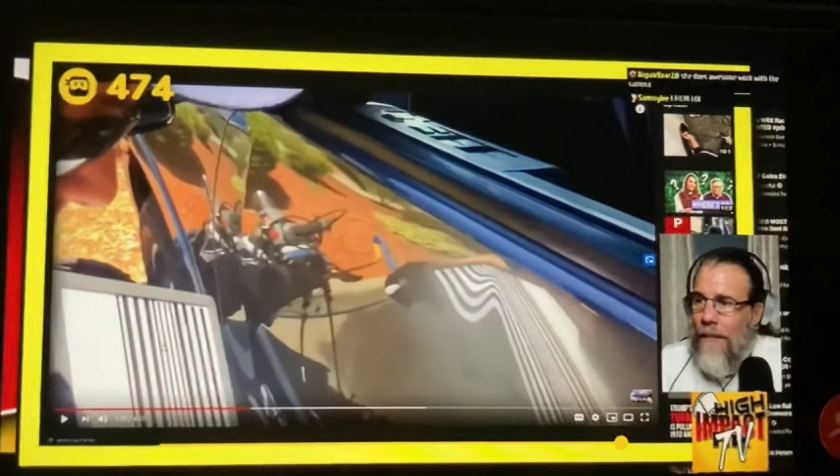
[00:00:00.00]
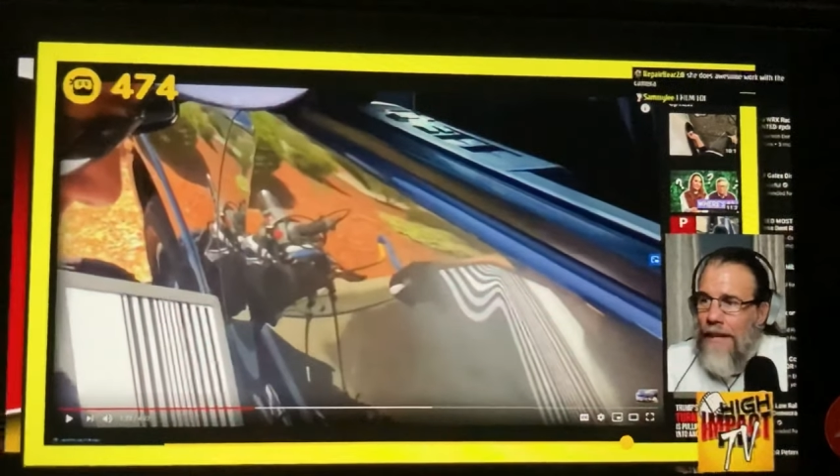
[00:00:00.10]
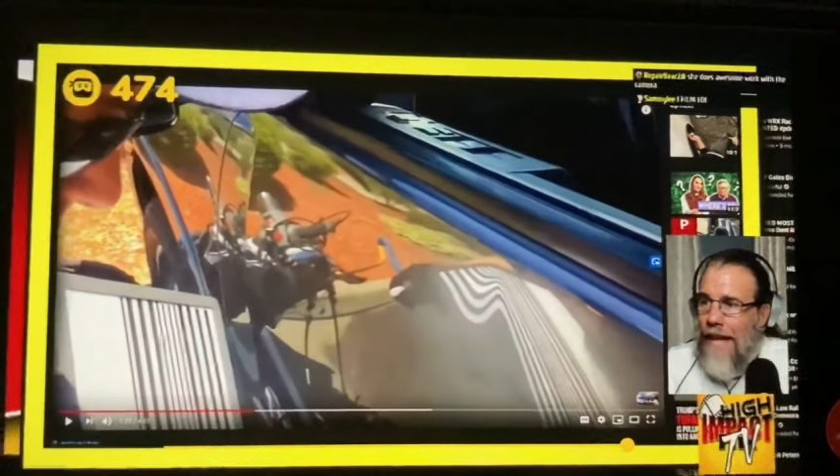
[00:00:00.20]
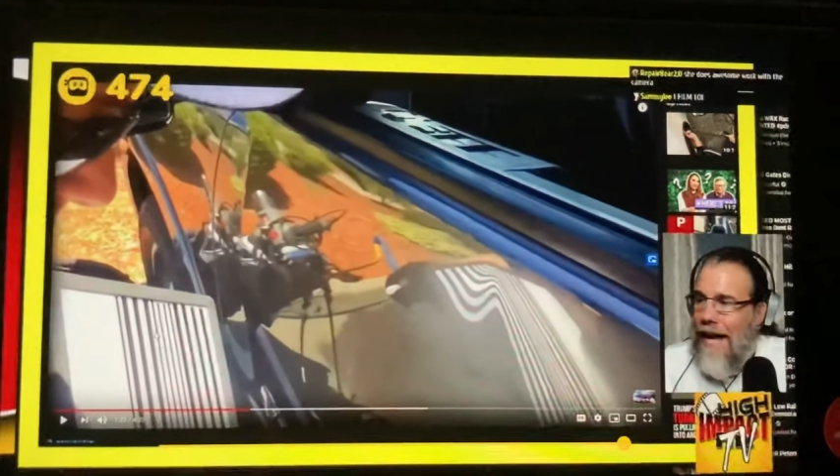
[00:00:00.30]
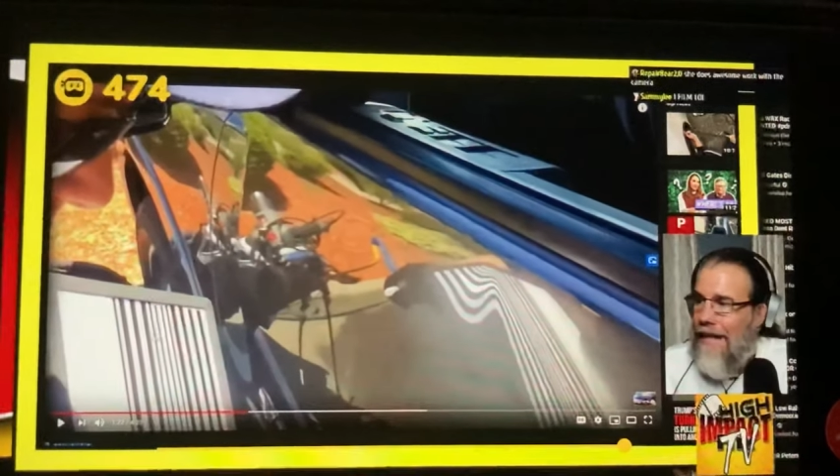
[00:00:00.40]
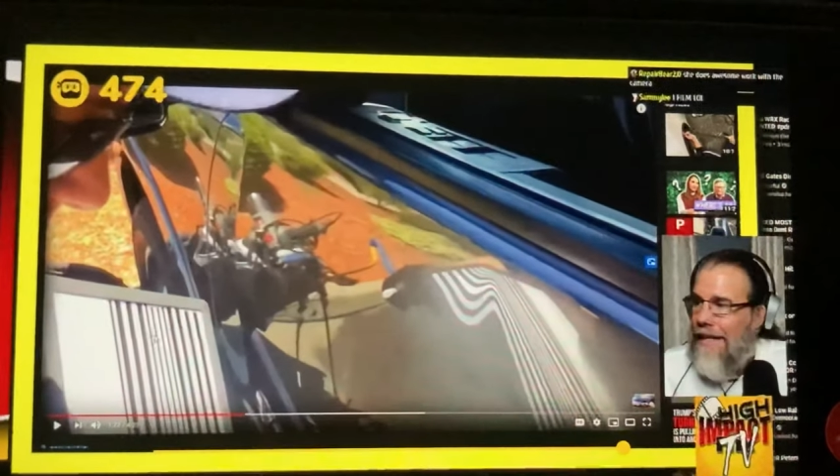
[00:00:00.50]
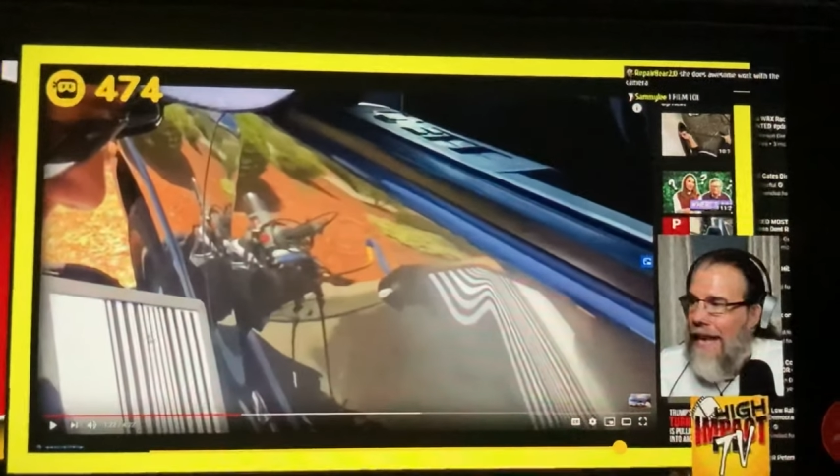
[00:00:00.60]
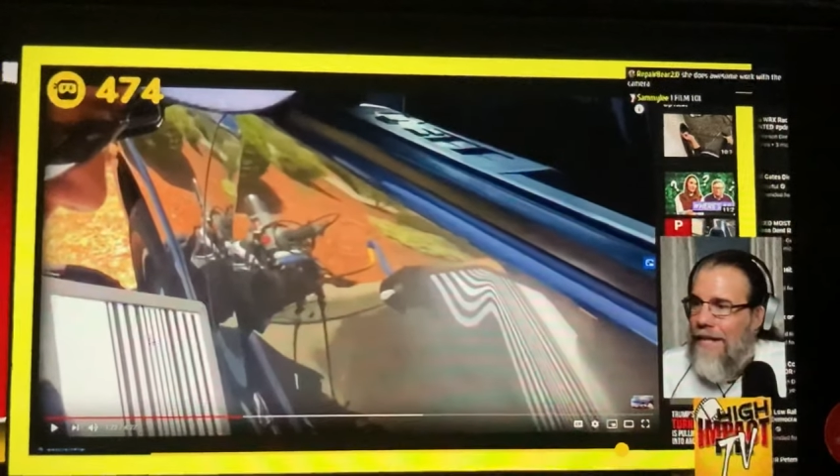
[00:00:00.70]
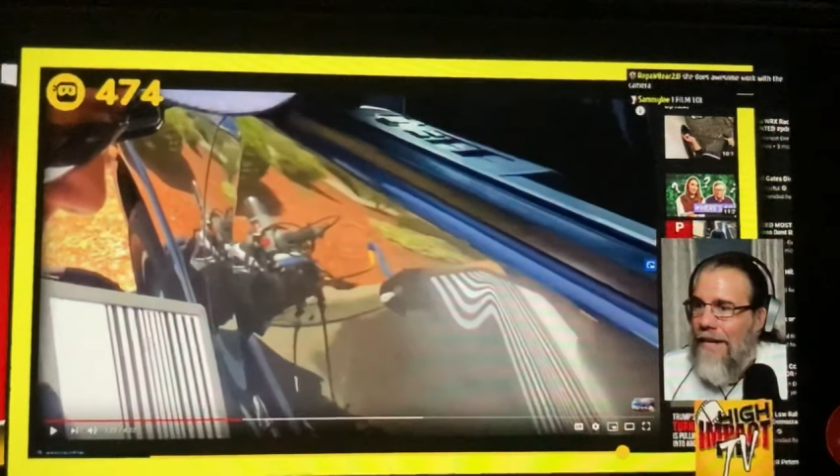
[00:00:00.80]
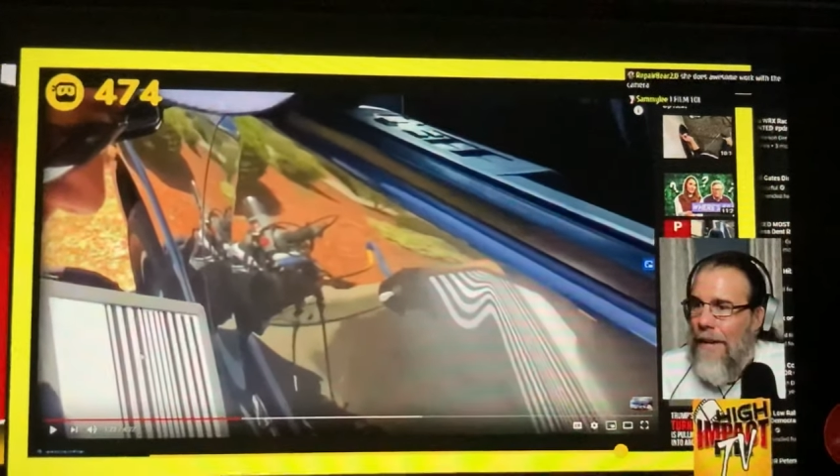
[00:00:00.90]
but that that
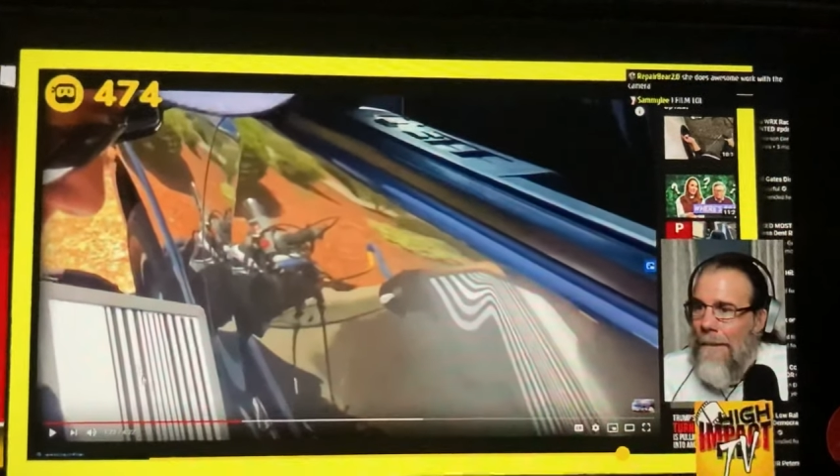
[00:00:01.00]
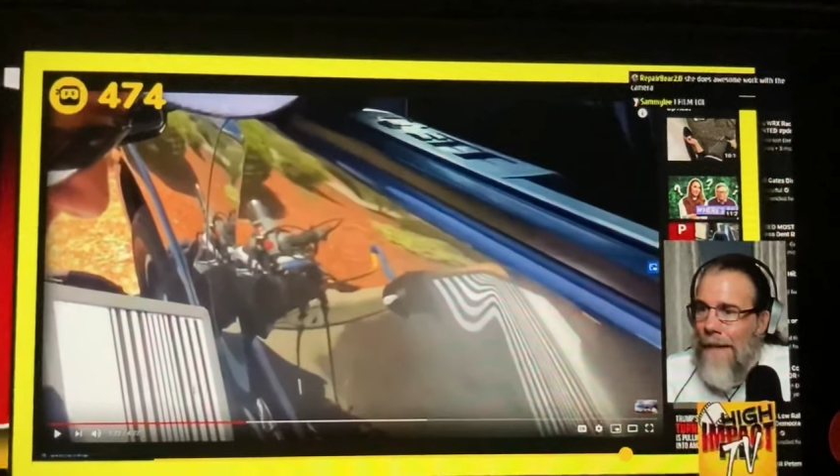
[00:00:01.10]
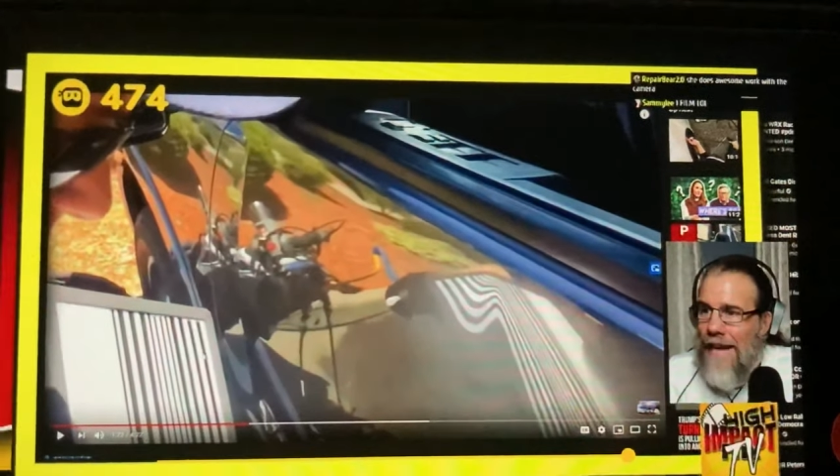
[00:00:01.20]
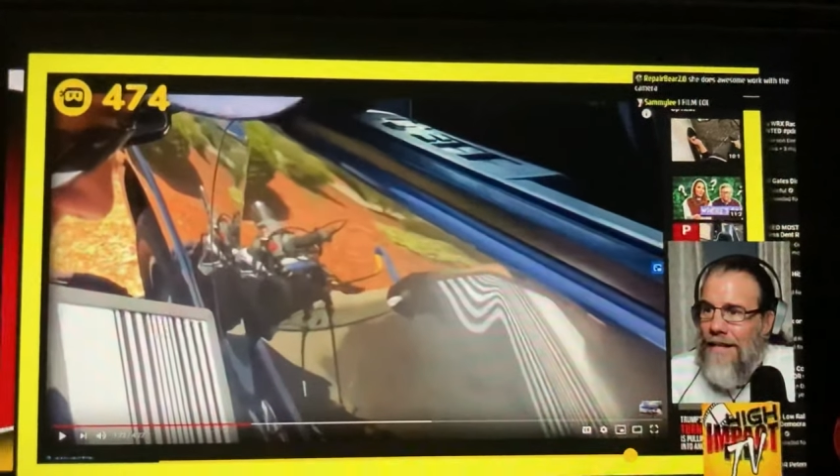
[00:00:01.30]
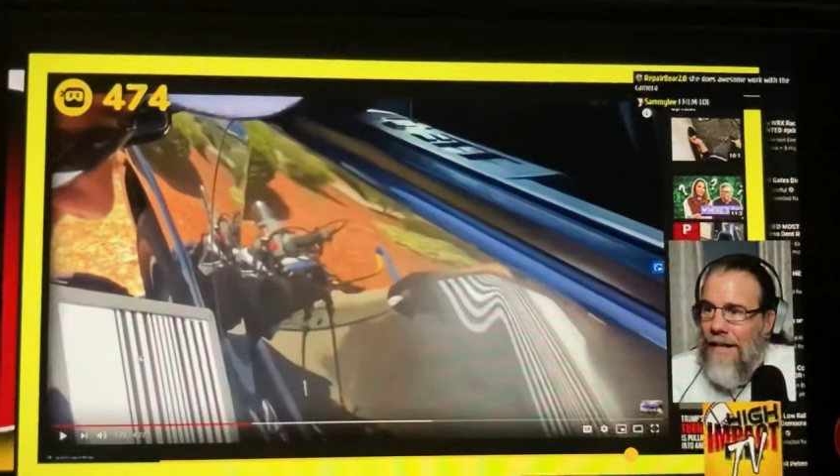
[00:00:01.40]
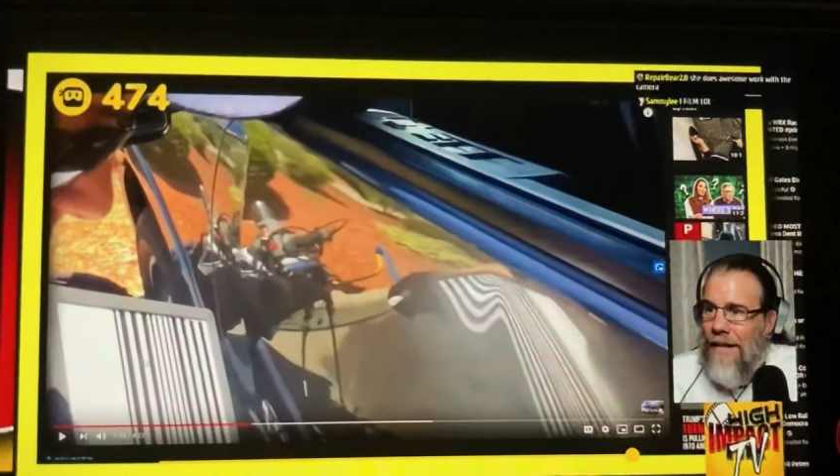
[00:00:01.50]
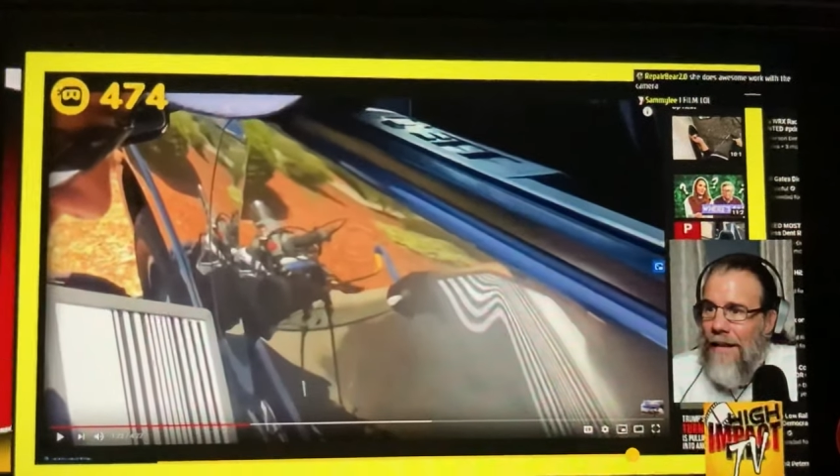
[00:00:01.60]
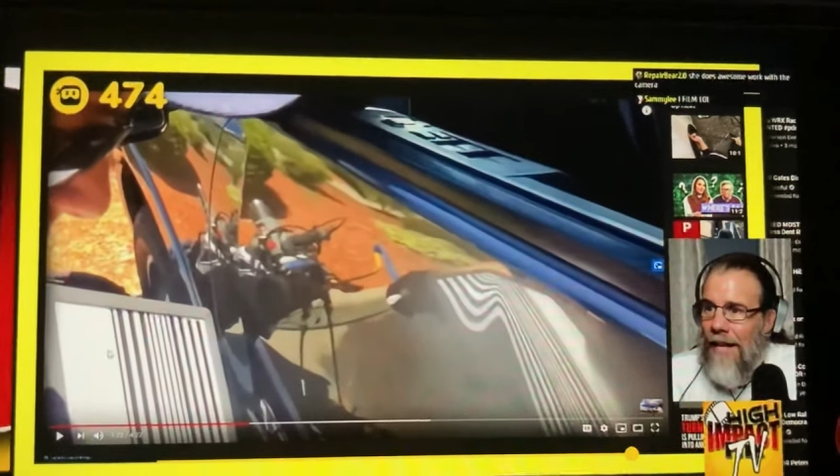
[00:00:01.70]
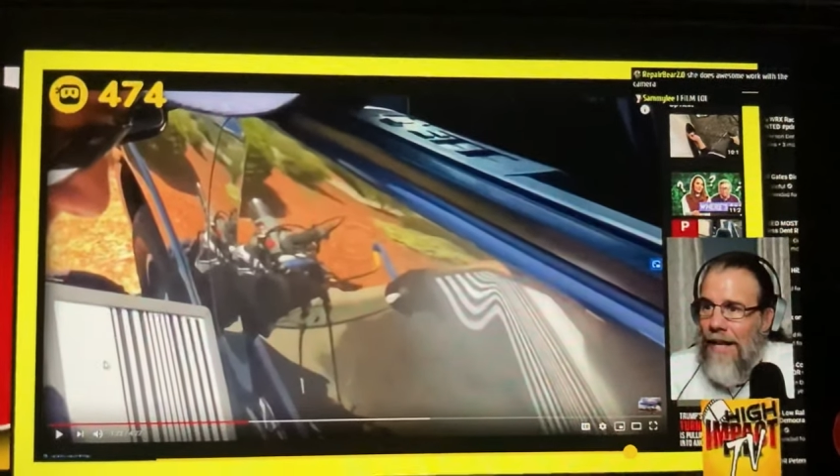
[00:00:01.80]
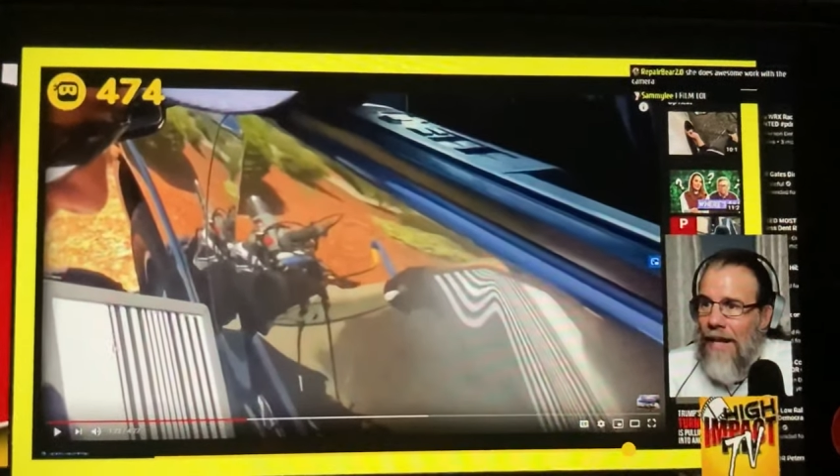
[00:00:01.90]
is an amazing,
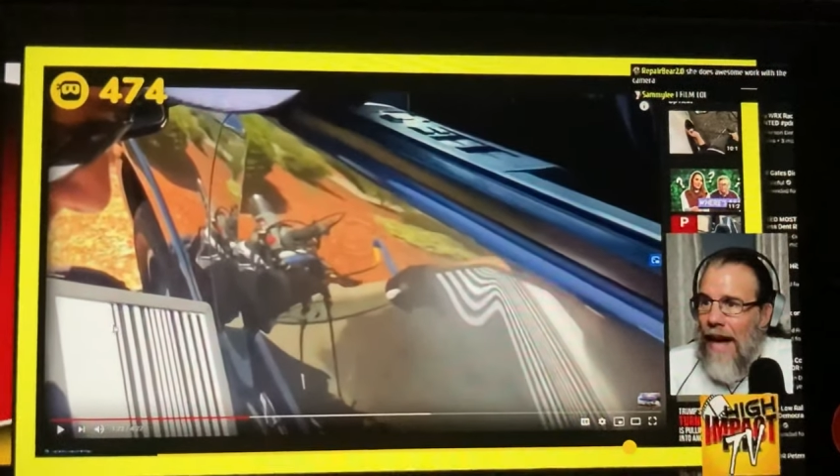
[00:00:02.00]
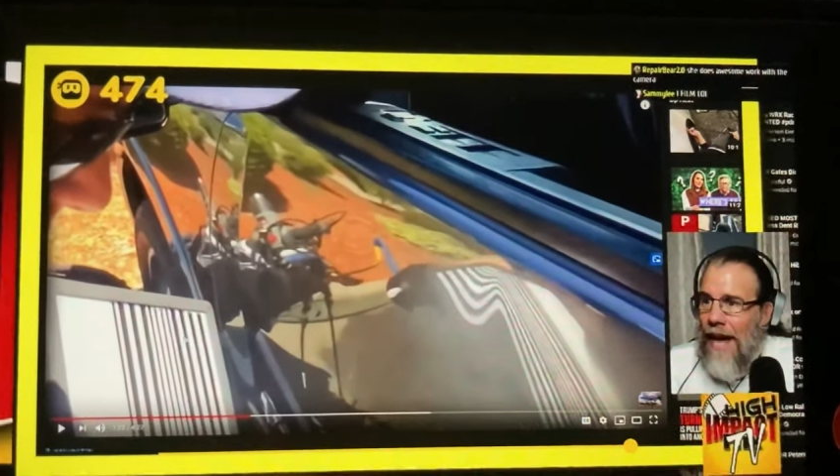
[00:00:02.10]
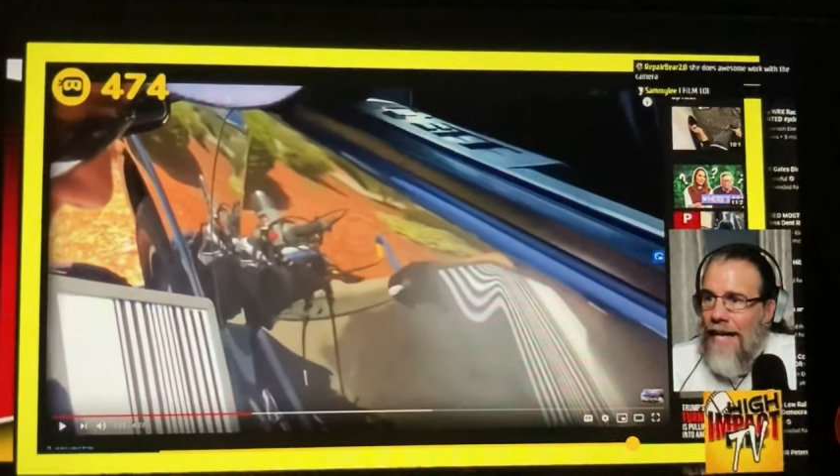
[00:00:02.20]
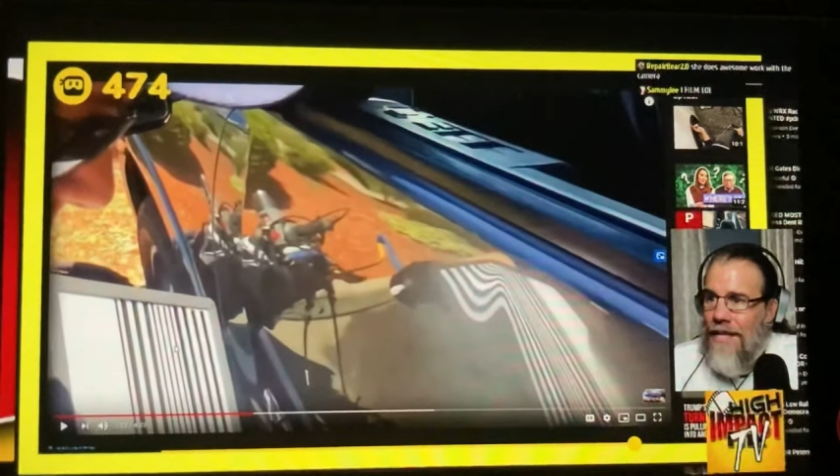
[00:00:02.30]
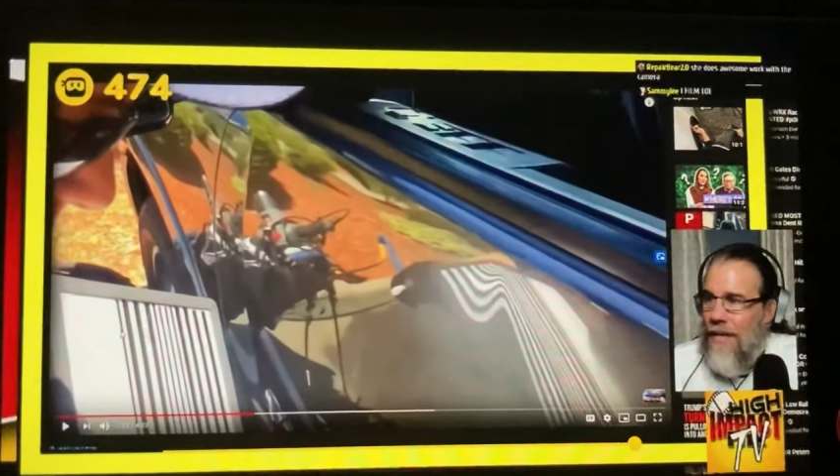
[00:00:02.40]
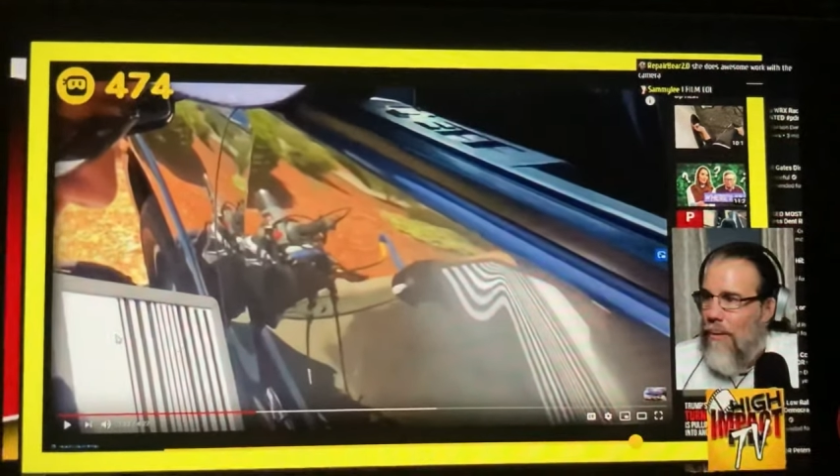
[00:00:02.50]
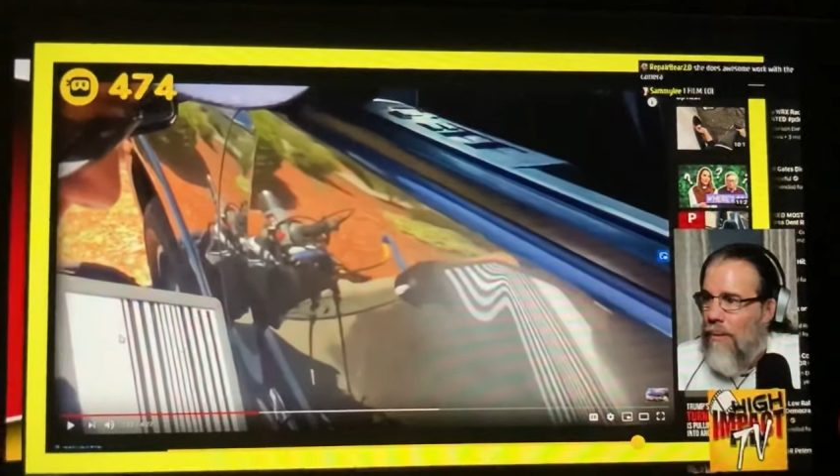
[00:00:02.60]
I guess it